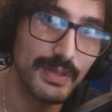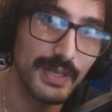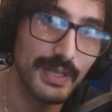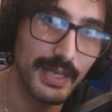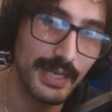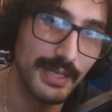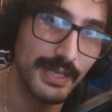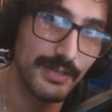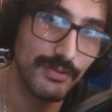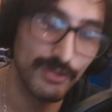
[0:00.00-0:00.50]

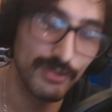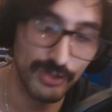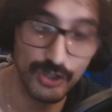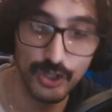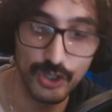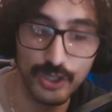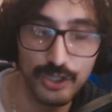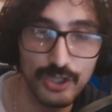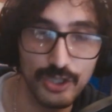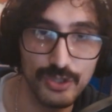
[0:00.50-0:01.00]
and you
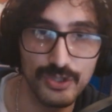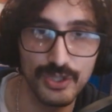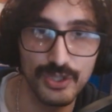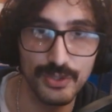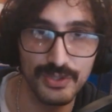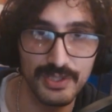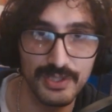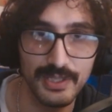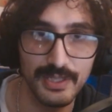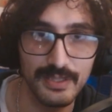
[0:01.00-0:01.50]
can use
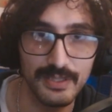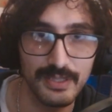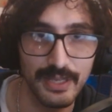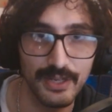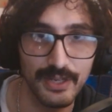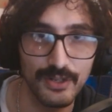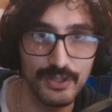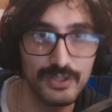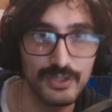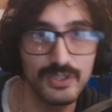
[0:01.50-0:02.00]
those seeds
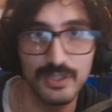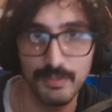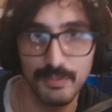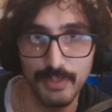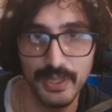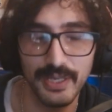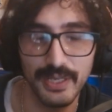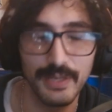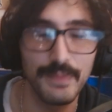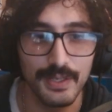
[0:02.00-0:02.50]
later to
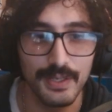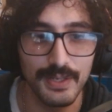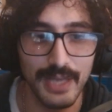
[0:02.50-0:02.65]
plant.